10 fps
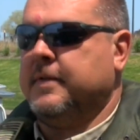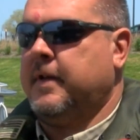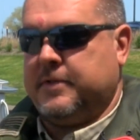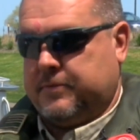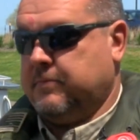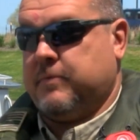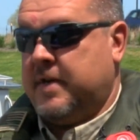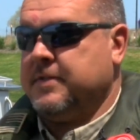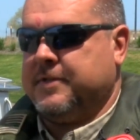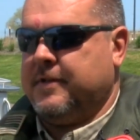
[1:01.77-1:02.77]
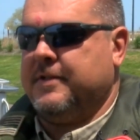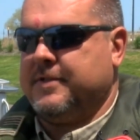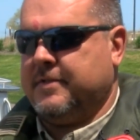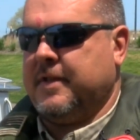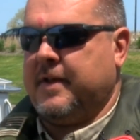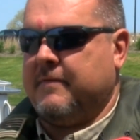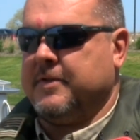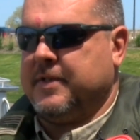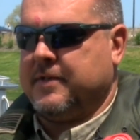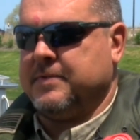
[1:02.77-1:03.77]
and it's registered, it's just they have the
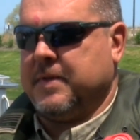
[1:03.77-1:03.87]
stickers